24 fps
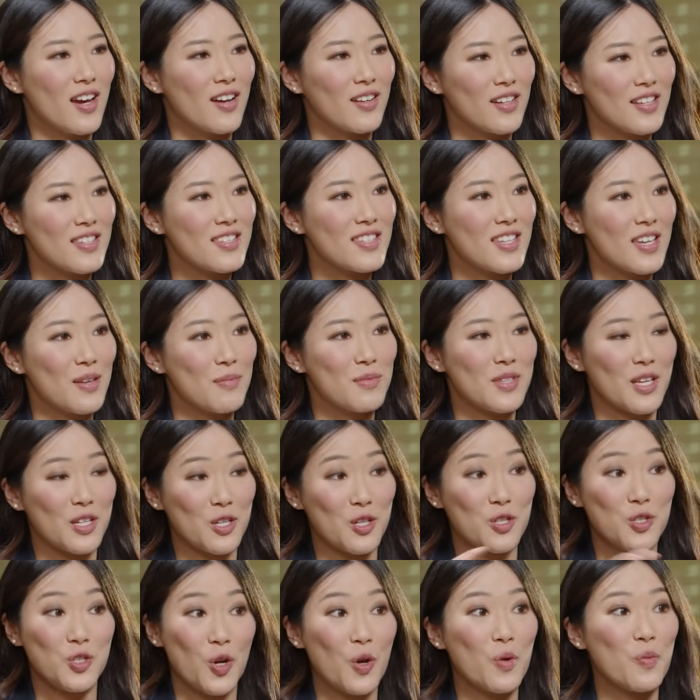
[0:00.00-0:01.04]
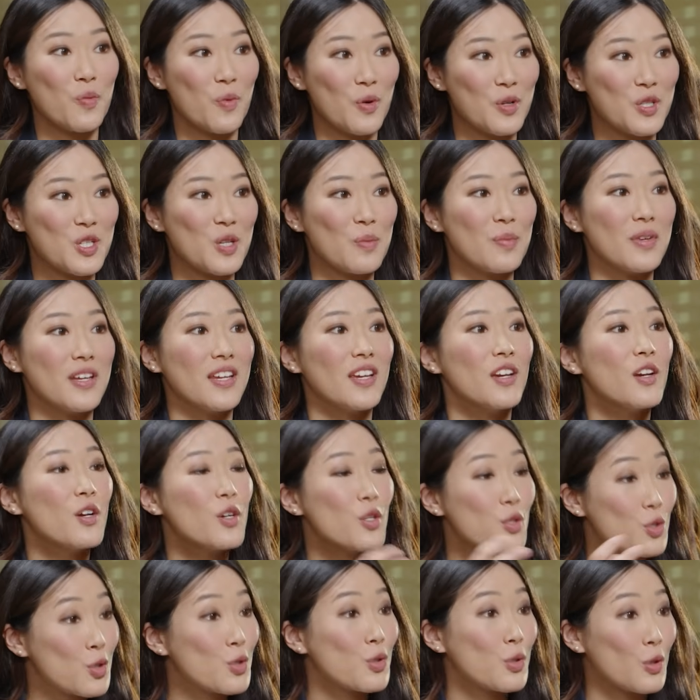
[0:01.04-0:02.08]
and it seems that you don't want to be
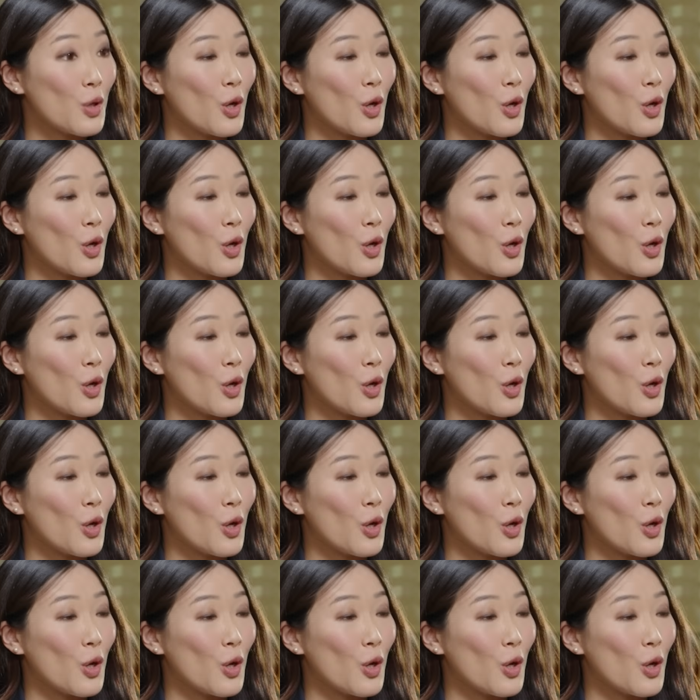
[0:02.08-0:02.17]
too